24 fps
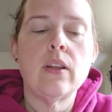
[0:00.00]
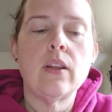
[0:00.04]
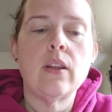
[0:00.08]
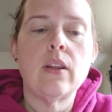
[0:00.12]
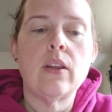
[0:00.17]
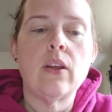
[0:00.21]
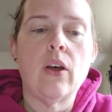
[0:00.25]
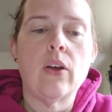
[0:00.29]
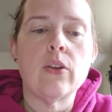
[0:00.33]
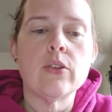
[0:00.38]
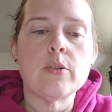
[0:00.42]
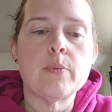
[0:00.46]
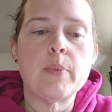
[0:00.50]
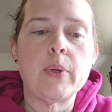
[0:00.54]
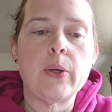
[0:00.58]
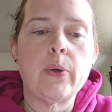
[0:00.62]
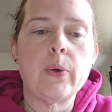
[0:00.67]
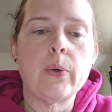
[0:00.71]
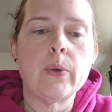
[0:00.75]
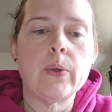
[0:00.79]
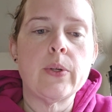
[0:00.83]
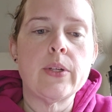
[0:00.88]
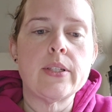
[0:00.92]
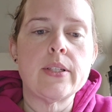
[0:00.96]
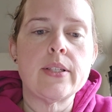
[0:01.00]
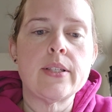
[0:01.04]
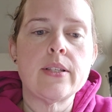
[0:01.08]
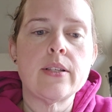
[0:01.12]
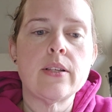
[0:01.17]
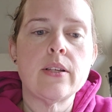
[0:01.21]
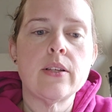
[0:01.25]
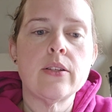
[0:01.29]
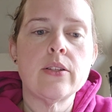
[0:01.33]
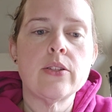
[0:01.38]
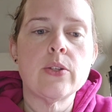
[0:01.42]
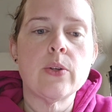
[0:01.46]
The ultimate goal is
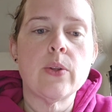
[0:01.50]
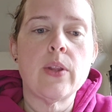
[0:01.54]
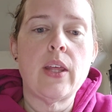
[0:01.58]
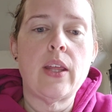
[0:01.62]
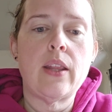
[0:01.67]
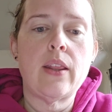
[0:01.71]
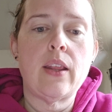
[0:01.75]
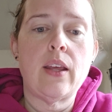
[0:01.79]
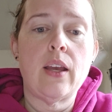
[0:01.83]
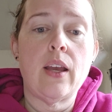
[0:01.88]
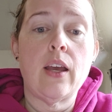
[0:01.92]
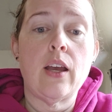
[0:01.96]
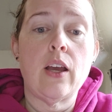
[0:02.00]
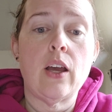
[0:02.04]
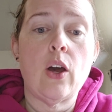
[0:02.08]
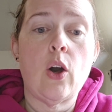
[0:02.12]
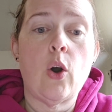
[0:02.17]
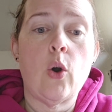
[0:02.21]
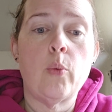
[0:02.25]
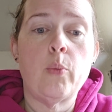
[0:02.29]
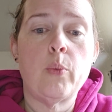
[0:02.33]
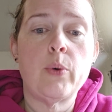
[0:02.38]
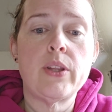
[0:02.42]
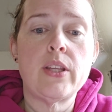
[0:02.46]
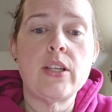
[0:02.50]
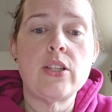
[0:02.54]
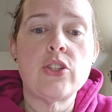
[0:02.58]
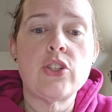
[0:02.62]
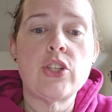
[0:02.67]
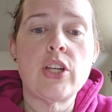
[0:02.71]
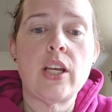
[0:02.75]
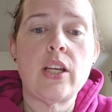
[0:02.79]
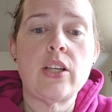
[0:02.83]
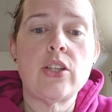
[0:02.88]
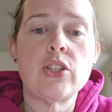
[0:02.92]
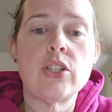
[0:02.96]
so that they can cope with these
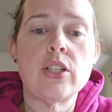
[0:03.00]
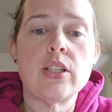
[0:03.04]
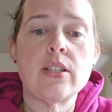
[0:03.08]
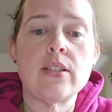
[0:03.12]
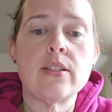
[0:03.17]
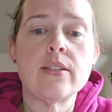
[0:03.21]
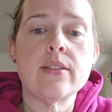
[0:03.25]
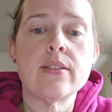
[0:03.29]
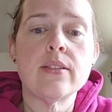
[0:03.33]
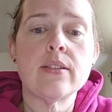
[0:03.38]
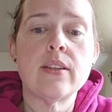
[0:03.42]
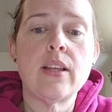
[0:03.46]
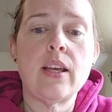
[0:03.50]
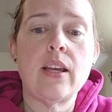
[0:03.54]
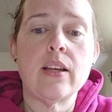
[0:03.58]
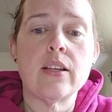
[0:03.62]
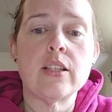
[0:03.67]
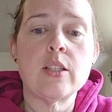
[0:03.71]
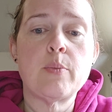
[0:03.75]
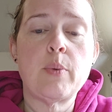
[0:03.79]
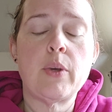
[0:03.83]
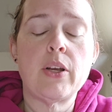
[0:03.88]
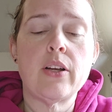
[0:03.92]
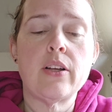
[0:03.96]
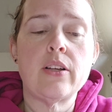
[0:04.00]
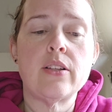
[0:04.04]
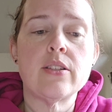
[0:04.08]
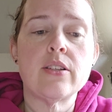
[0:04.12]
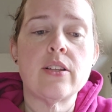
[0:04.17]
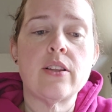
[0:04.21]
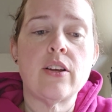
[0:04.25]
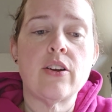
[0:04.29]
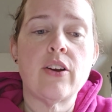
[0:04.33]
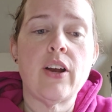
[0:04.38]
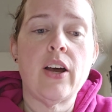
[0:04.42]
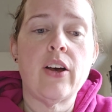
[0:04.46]
changes they experience in
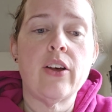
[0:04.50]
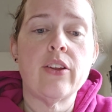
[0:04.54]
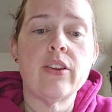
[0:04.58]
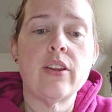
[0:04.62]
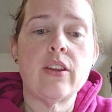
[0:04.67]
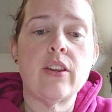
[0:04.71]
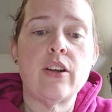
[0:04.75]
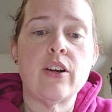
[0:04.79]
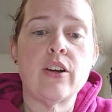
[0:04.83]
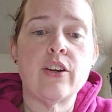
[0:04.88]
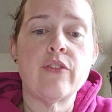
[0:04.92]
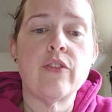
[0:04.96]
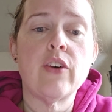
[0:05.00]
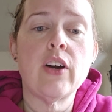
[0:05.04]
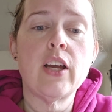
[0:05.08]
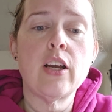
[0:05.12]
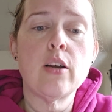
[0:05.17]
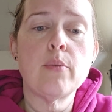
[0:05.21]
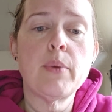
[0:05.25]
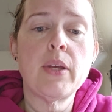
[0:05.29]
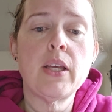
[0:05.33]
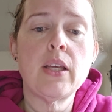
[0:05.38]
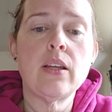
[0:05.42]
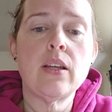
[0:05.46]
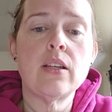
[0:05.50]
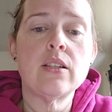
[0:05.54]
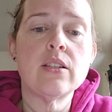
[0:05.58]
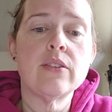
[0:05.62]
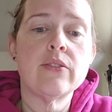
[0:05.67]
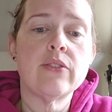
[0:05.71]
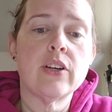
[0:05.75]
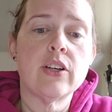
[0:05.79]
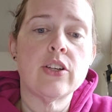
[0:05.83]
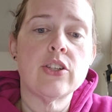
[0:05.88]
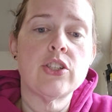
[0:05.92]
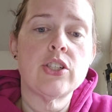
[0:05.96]
their health and their environment and to
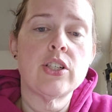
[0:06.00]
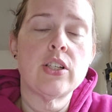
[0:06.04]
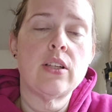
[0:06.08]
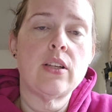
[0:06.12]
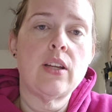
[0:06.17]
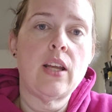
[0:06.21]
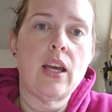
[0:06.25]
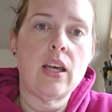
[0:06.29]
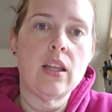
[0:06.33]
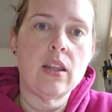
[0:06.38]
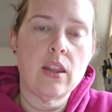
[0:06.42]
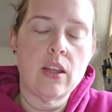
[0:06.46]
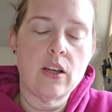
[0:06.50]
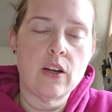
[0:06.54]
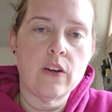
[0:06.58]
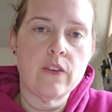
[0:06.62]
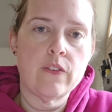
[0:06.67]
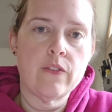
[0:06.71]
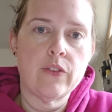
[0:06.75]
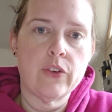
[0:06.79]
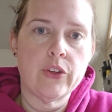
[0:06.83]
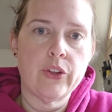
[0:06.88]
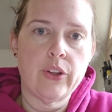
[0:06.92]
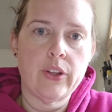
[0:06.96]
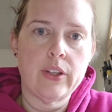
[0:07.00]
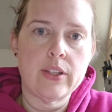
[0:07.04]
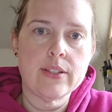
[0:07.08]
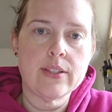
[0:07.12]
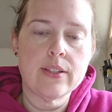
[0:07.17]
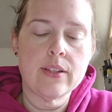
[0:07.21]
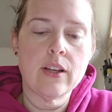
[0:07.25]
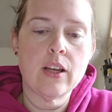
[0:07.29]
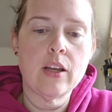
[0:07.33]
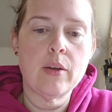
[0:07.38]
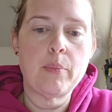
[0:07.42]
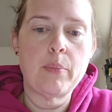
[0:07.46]
function at their
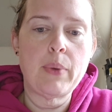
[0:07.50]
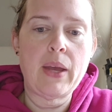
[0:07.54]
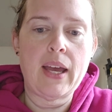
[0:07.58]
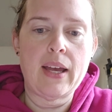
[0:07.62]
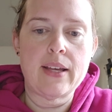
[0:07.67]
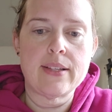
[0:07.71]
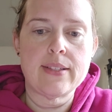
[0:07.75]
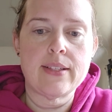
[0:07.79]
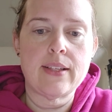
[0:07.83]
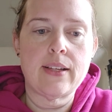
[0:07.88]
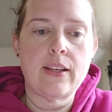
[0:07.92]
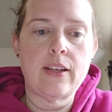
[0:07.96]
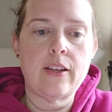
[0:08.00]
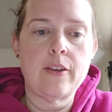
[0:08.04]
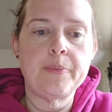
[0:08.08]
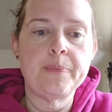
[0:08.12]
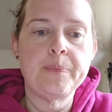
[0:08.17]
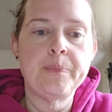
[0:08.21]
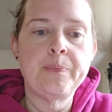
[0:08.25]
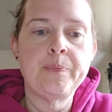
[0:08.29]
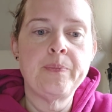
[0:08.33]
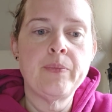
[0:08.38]
fullest capacity.